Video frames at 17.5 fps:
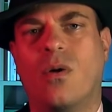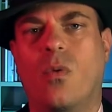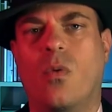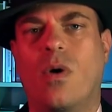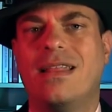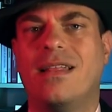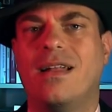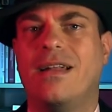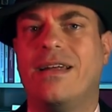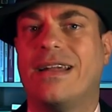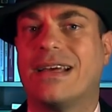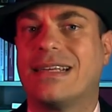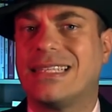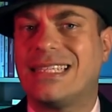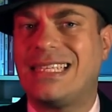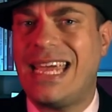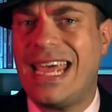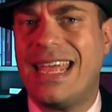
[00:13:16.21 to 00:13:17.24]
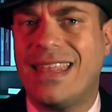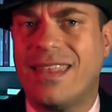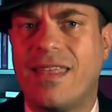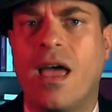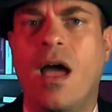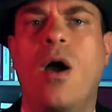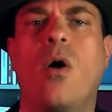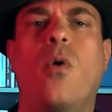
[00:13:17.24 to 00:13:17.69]
When the lyrics
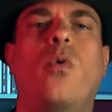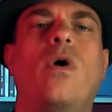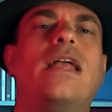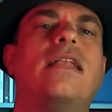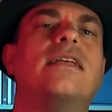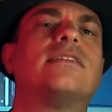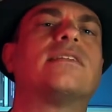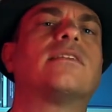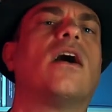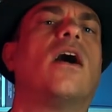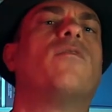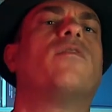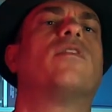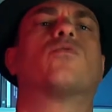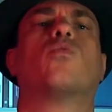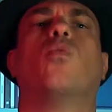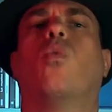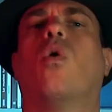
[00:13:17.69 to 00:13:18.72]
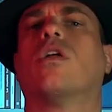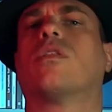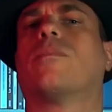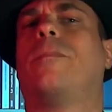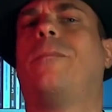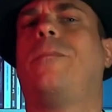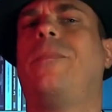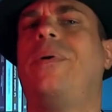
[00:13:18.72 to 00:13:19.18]
hit, we discovered what